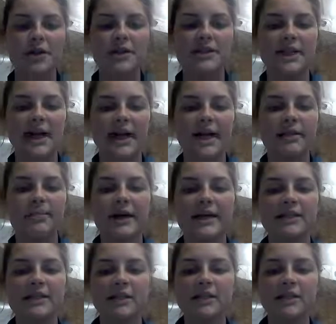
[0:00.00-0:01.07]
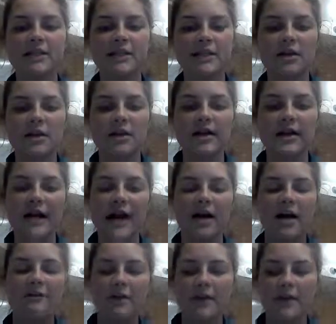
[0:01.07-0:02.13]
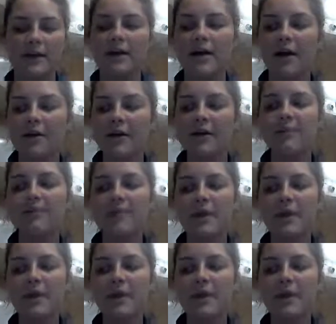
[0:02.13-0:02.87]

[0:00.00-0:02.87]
understanding based on concern and care for one another.